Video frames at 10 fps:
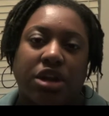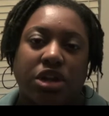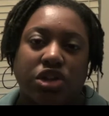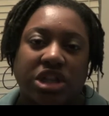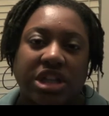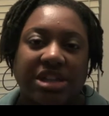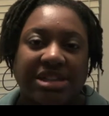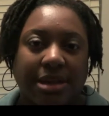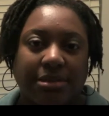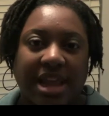they're usually the
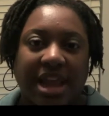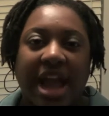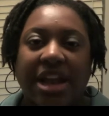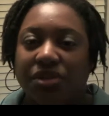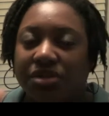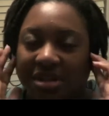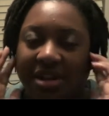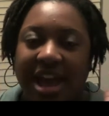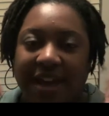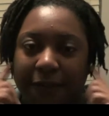same thing. I do still
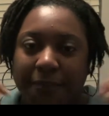have a